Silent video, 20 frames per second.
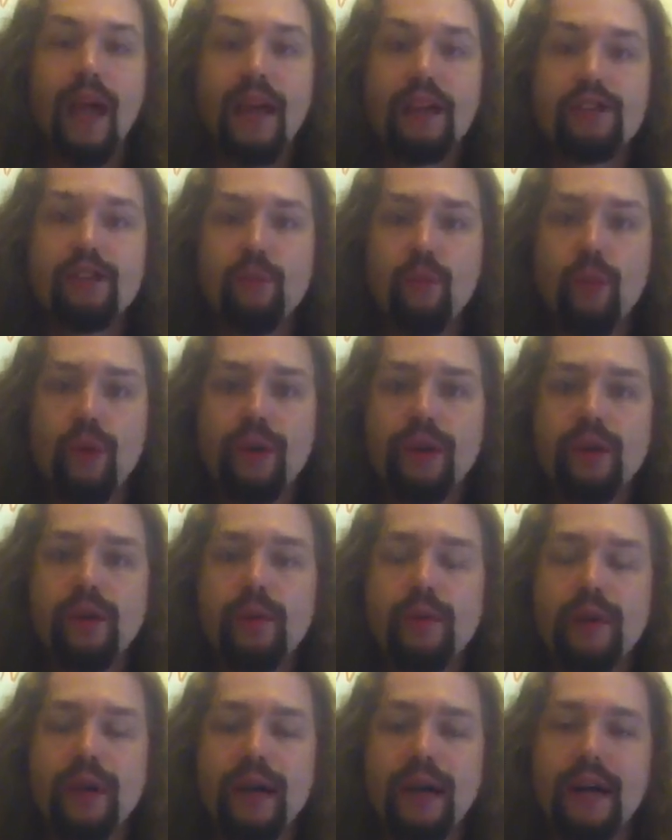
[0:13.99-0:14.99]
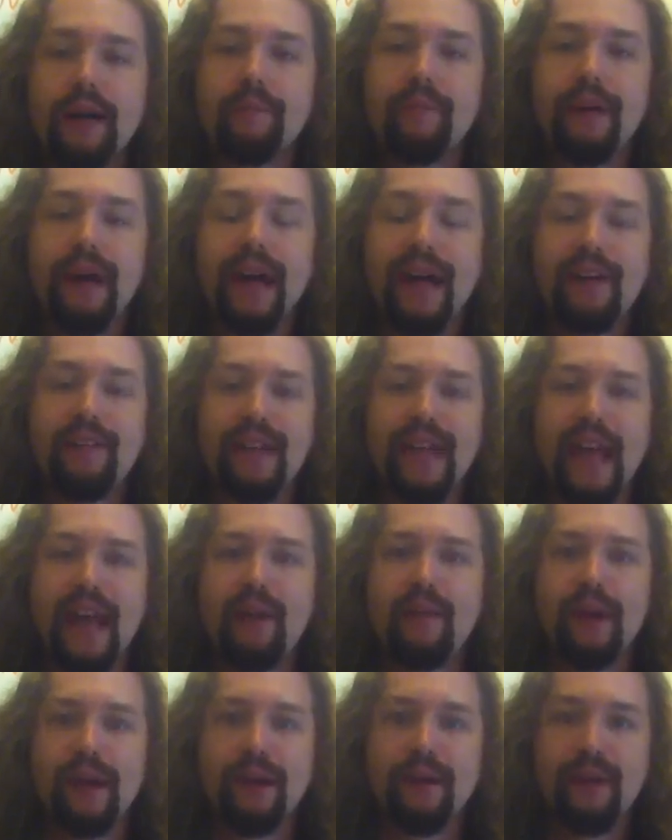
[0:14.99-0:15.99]
I should warn you, um, I have a
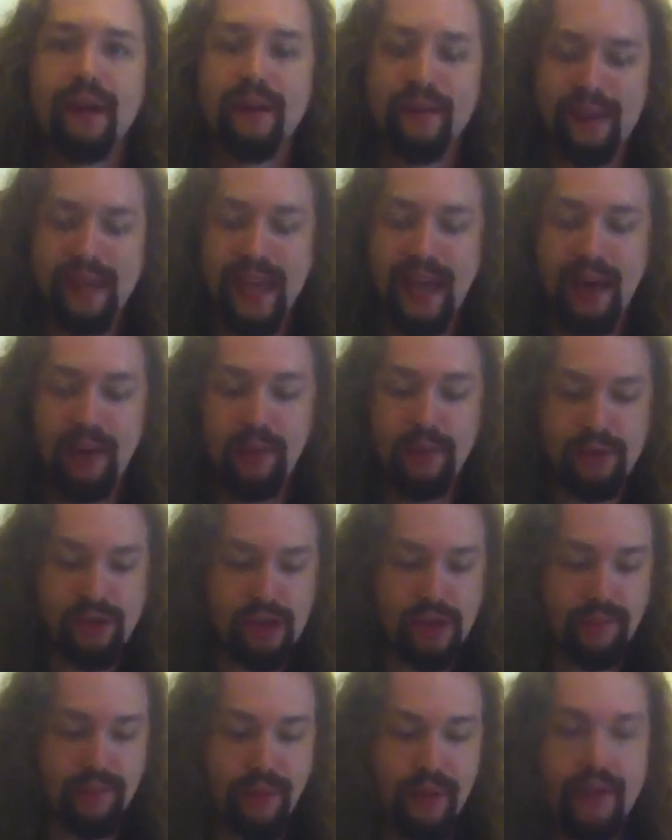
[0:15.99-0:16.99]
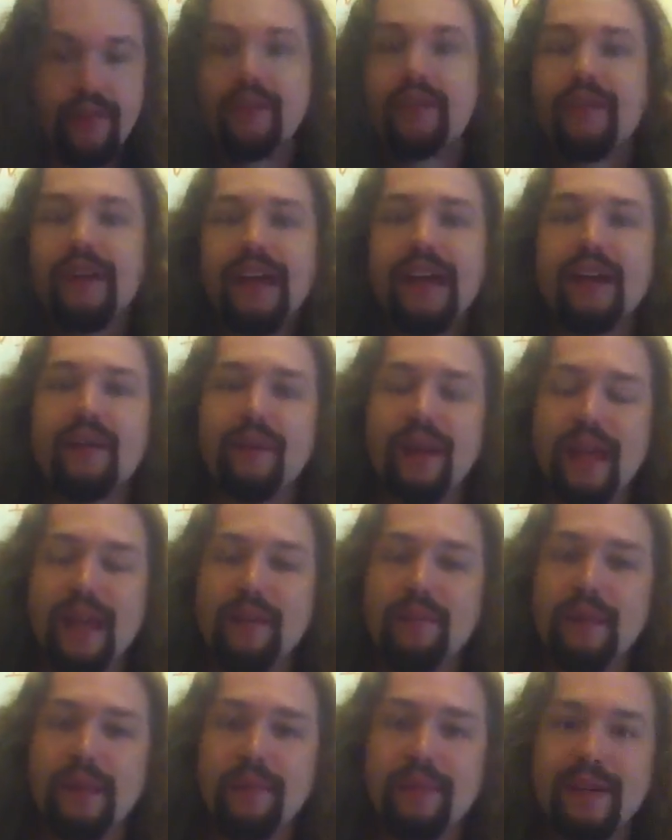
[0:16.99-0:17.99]
cat running around. The cat will jump on the granite
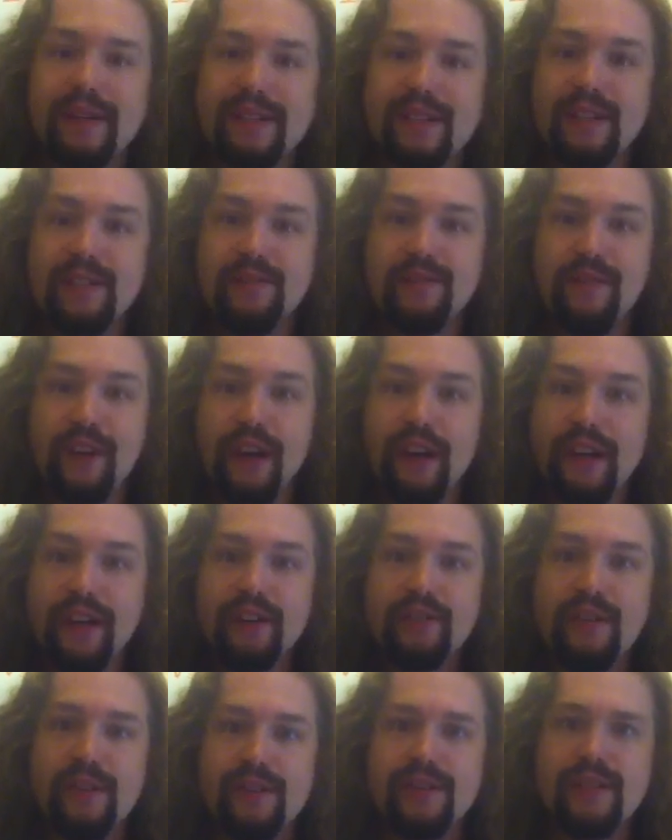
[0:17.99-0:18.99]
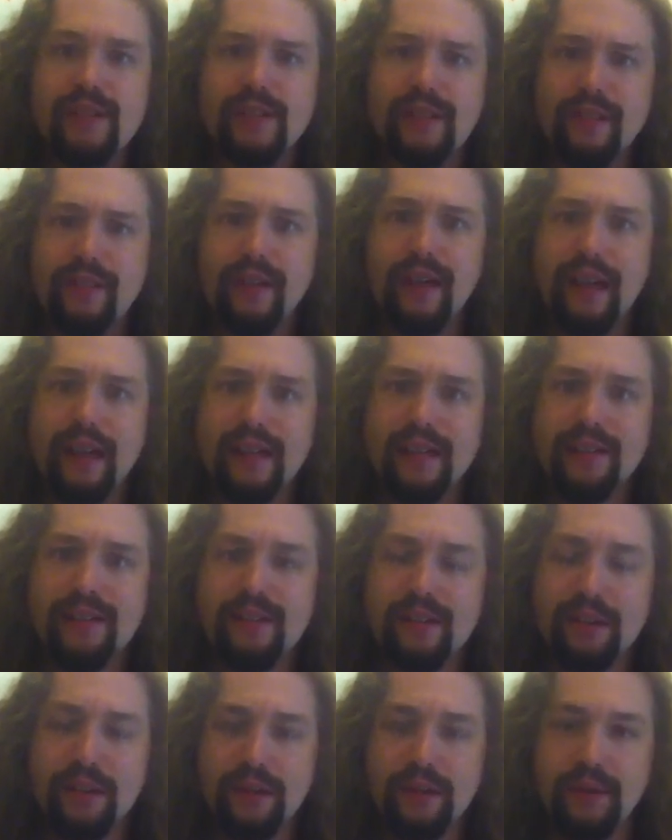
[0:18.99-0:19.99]
randomly because it is very interested in the granite,
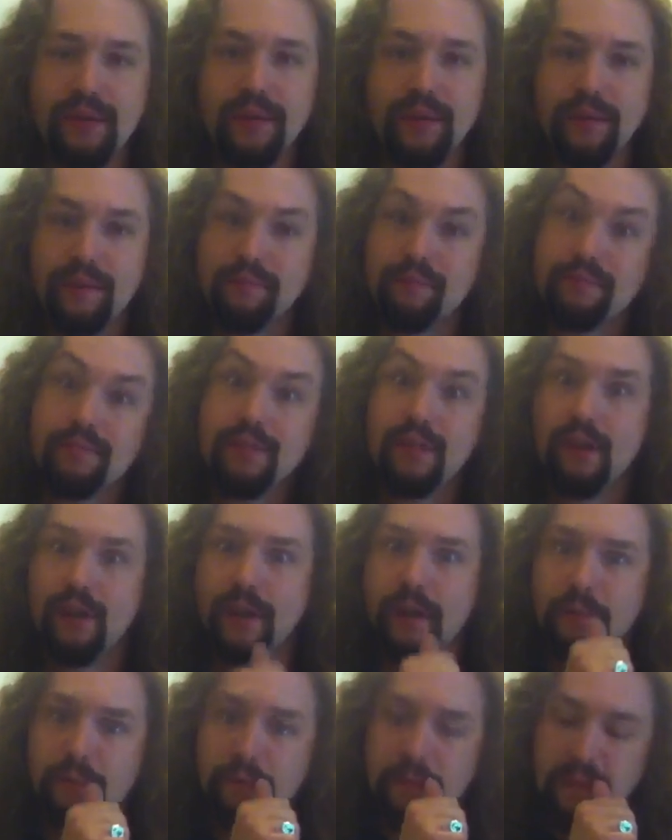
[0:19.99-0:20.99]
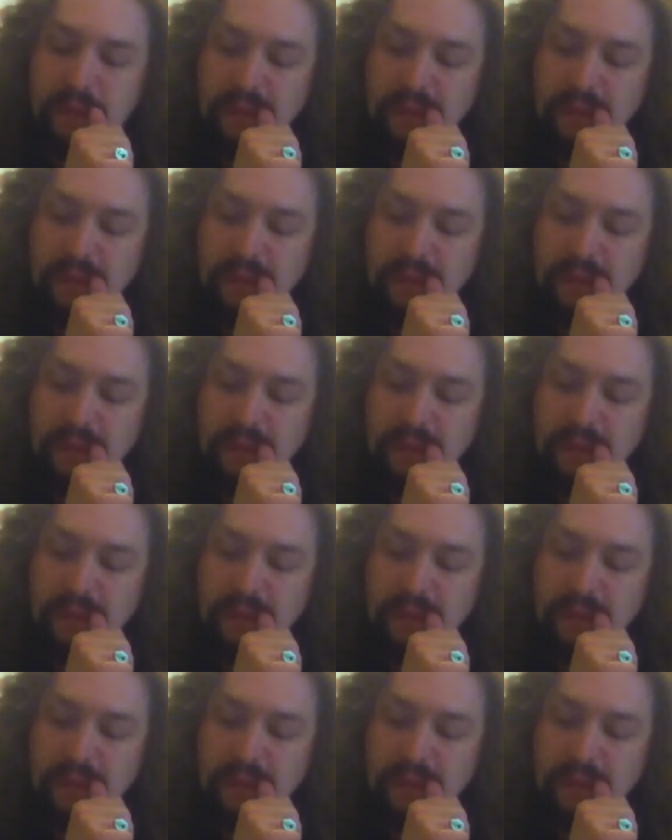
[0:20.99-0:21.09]
so sorry.